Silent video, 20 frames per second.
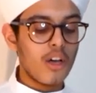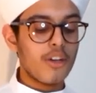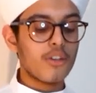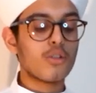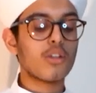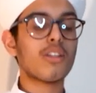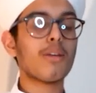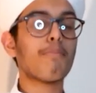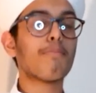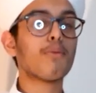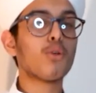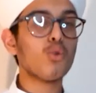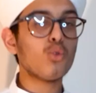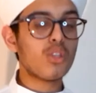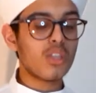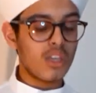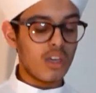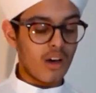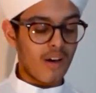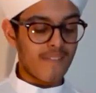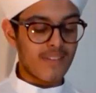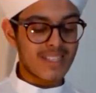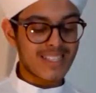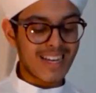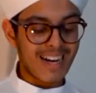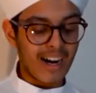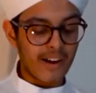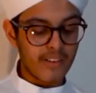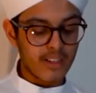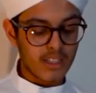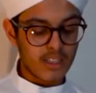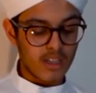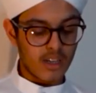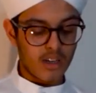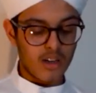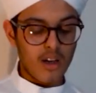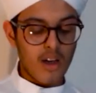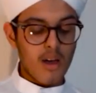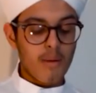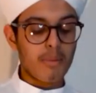to the beauty of his
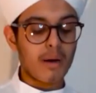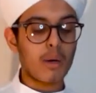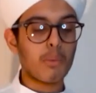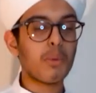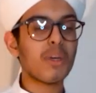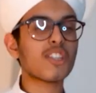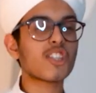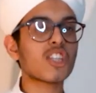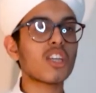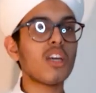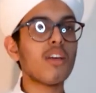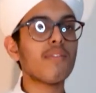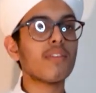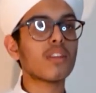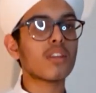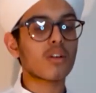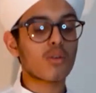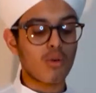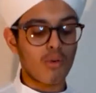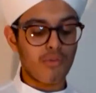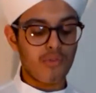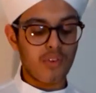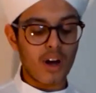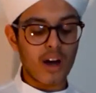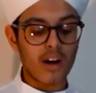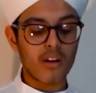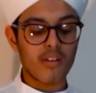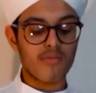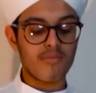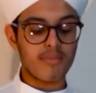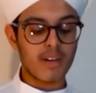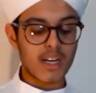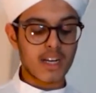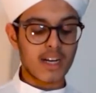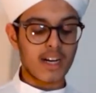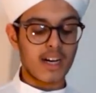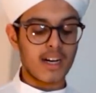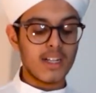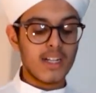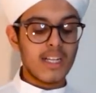character, by which even the kuffar of
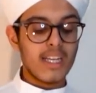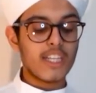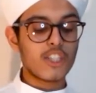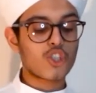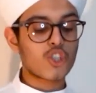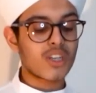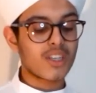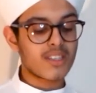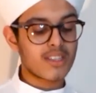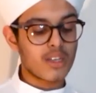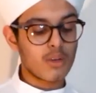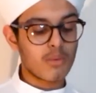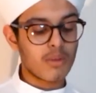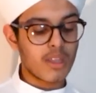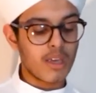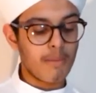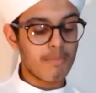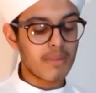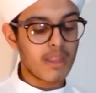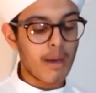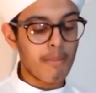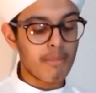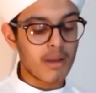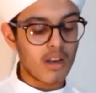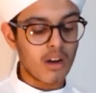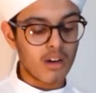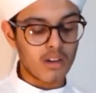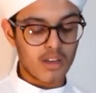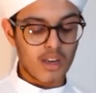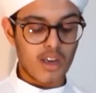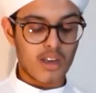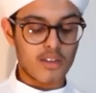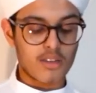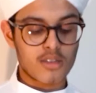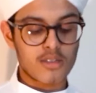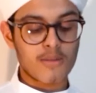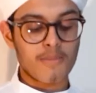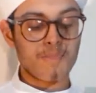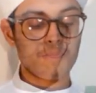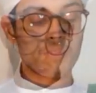Mecca entrusted with him their
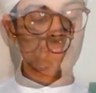belongings.